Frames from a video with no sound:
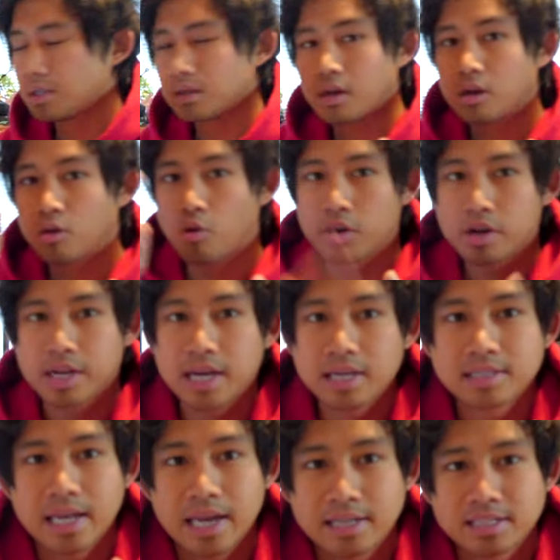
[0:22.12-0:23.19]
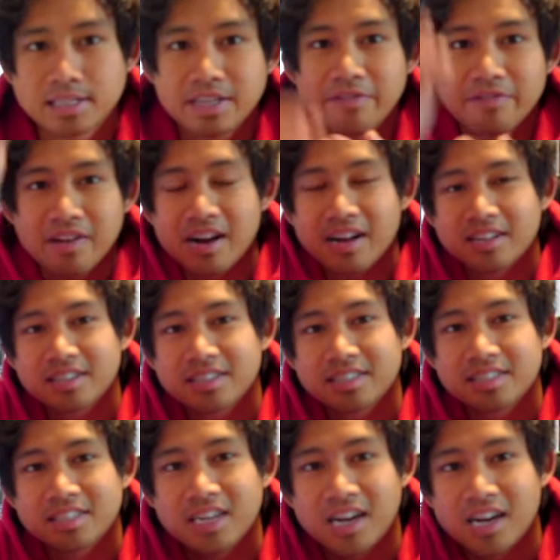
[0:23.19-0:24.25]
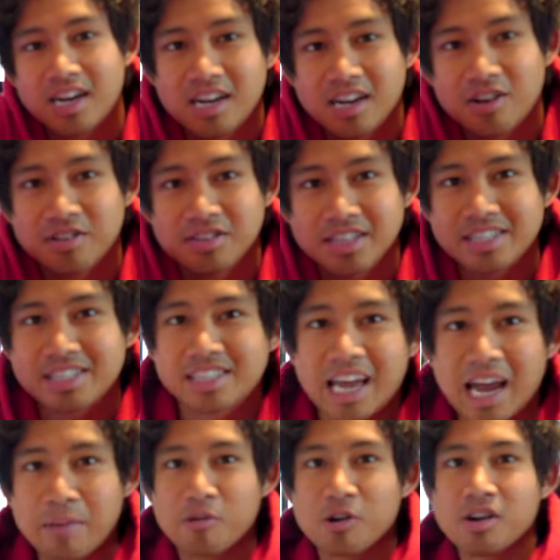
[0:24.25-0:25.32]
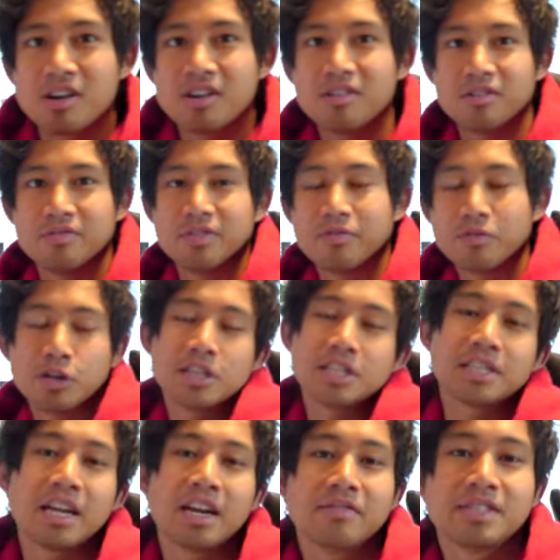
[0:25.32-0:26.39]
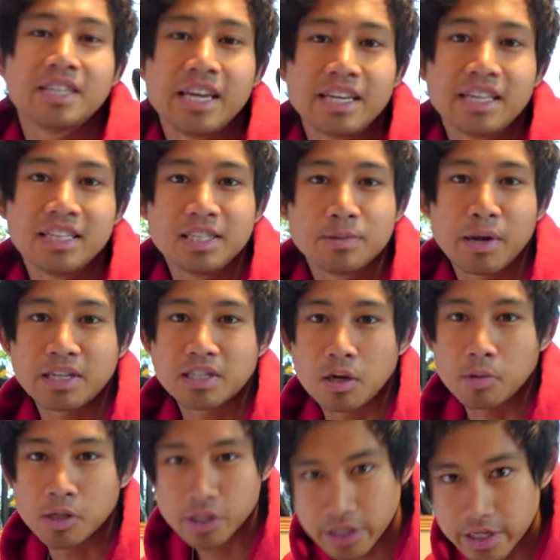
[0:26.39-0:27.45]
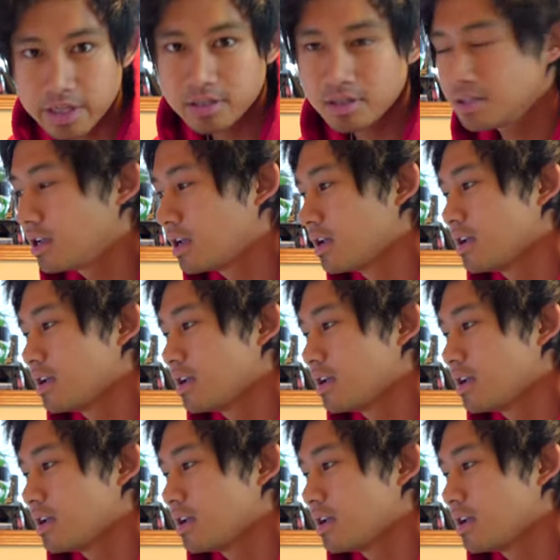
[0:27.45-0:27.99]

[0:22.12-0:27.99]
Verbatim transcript: Still gotta organize the SD files uh, on this camera of the footage that I've taken these past couple of days